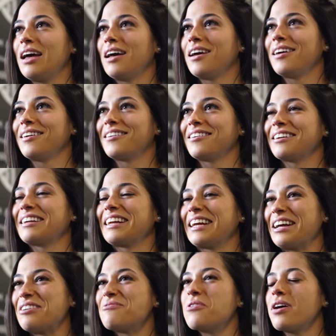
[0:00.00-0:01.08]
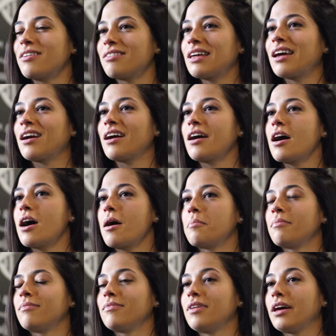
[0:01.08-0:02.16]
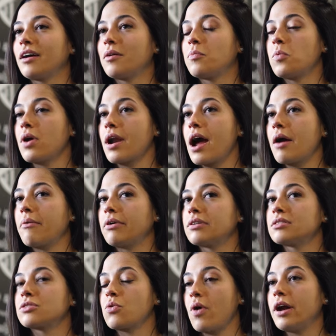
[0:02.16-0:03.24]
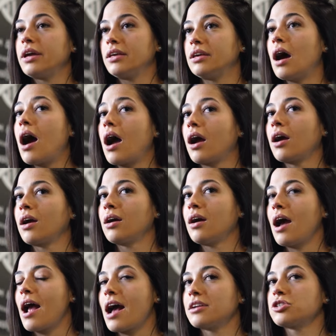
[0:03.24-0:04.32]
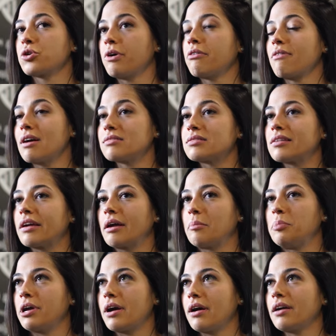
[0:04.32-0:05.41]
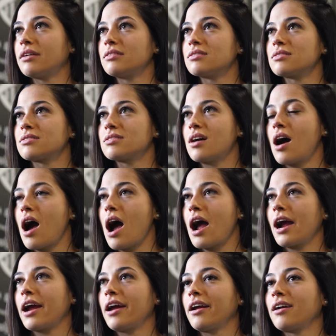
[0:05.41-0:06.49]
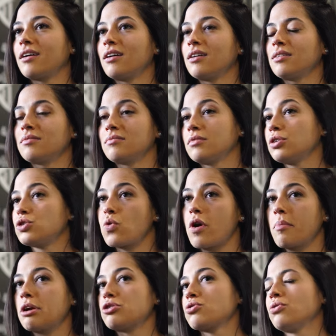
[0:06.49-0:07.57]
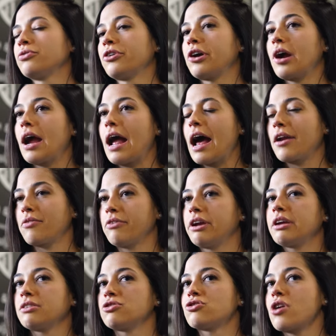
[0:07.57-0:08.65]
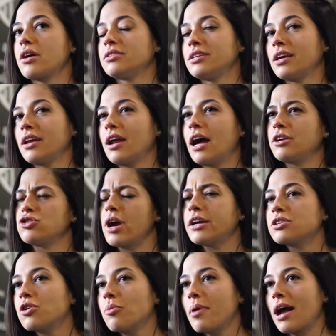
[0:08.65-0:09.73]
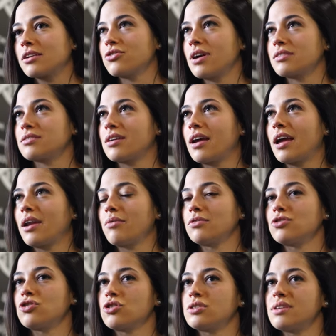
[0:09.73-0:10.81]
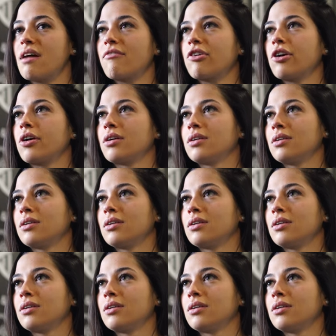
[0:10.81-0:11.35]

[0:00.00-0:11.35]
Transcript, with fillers: afterward. Well, I think um, like when I was quite young, I had to quit wrestling because I tore my shoulder. I had it reconstructed. I tried to go back to wrestling, and it was just never